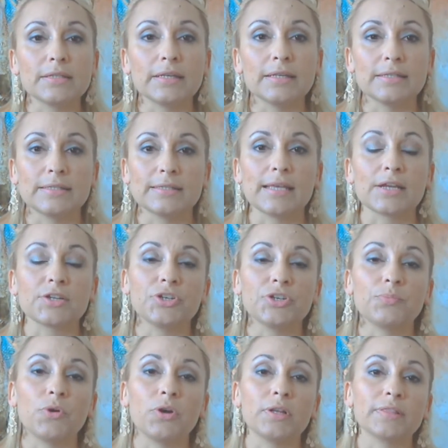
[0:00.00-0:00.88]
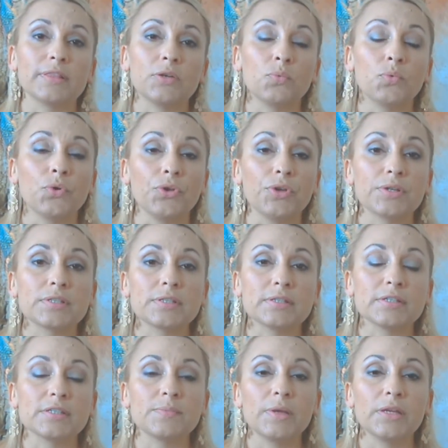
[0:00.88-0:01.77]
it is actually a product that works, and
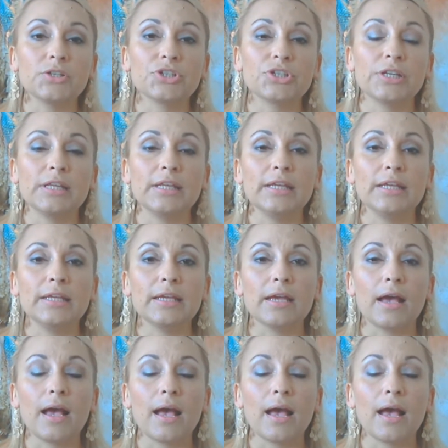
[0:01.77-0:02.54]
especially